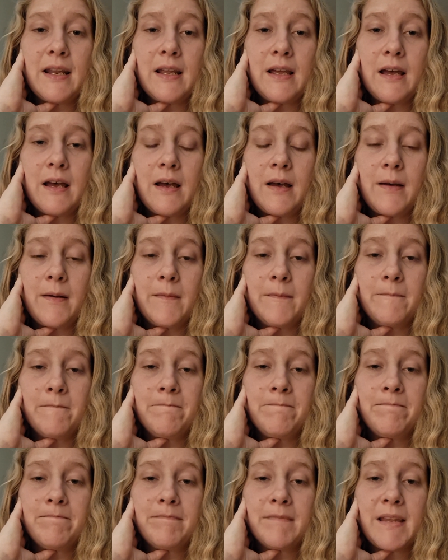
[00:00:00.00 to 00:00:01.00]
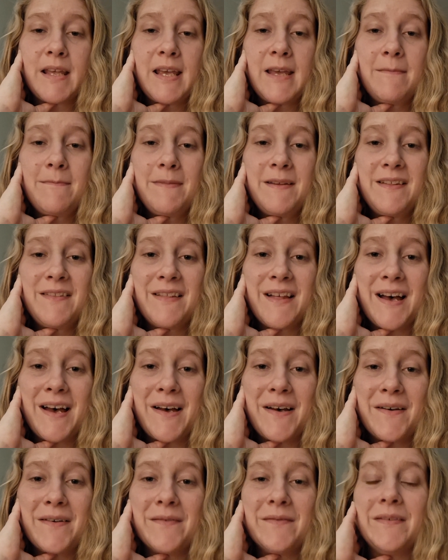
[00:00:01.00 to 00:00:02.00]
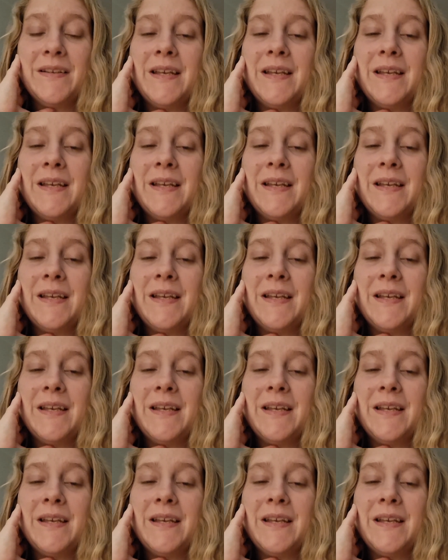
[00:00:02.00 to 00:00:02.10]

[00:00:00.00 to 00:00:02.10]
hippie love,